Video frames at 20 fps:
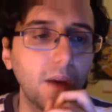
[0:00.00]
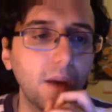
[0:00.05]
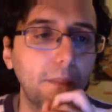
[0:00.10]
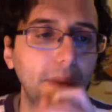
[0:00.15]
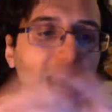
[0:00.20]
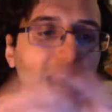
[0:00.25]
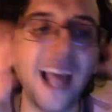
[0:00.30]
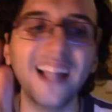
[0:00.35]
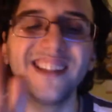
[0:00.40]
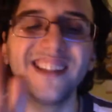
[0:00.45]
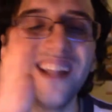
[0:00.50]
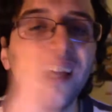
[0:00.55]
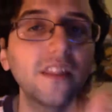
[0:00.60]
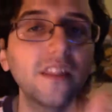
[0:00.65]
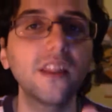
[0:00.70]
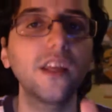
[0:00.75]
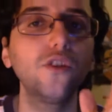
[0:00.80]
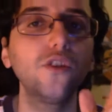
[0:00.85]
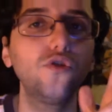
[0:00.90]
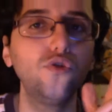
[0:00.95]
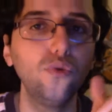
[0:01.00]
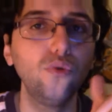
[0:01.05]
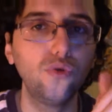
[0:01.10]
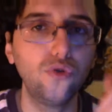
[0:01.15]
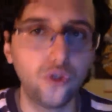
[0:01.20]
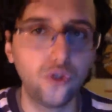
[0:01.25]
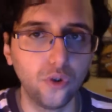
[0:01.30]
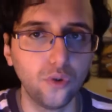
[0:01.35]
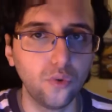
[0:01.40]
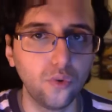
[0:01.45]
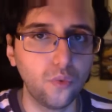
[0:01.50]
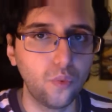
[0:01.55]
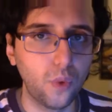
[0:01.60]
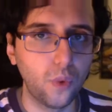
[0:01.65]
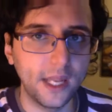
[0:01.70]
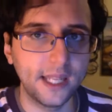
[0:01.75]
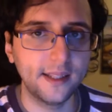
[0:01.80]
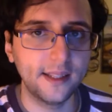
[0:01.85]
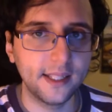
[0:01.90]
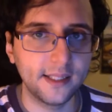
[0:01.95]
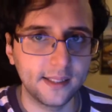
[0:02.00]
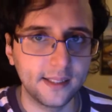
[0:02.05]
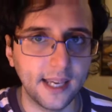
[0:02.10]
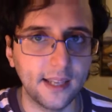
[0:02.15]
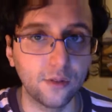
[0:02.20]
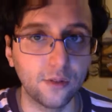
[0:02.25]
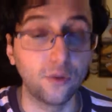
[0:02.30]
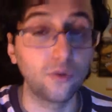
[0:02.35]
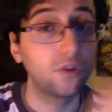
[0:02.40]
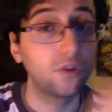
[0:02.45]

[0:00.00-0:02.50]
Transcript: but had nothing to do with Nintendo.